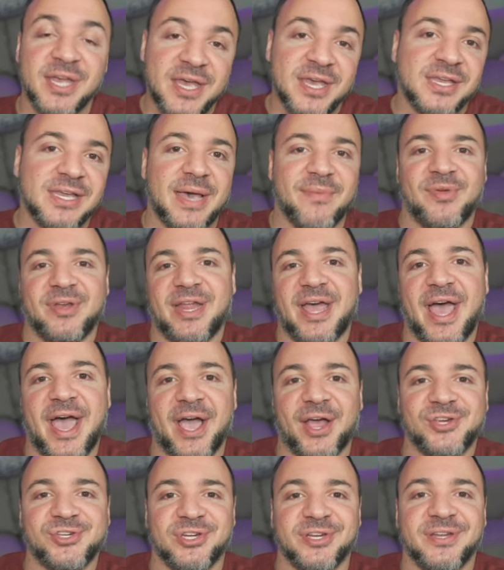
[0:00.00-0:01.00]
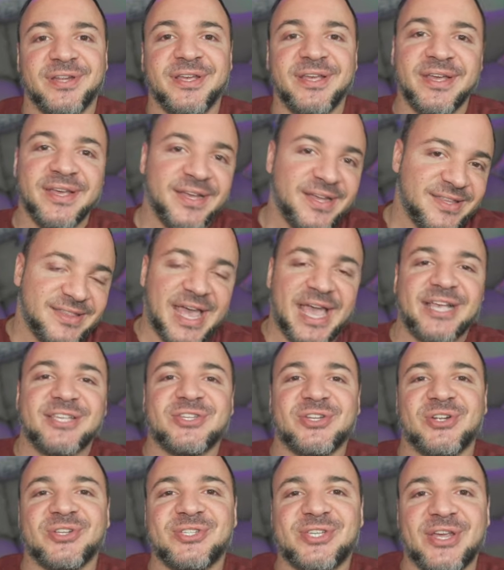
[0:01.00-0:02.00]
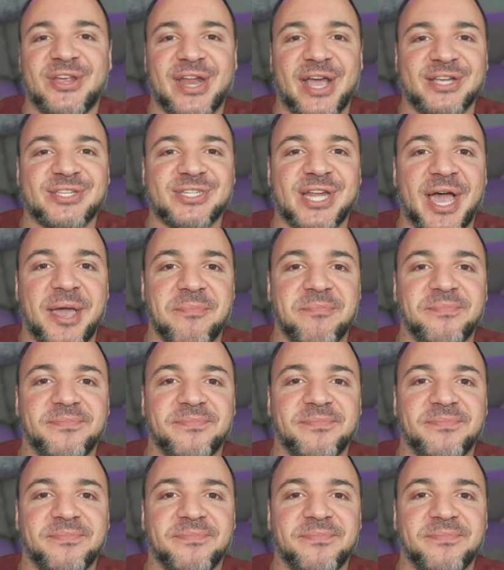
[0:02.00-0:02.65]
come into action. Thanks, and I'll see you next time.